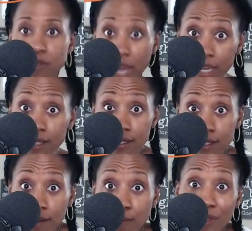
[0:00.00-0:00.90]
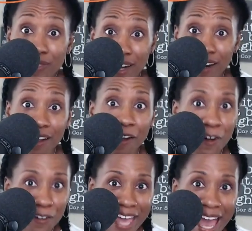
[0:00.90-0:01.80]
right? Been there,
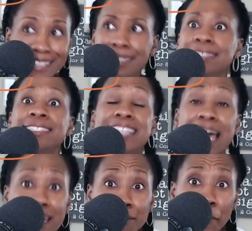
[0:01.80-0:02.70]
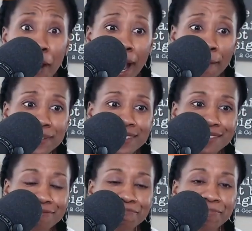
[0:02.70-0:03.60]
heard that, said it perhaps.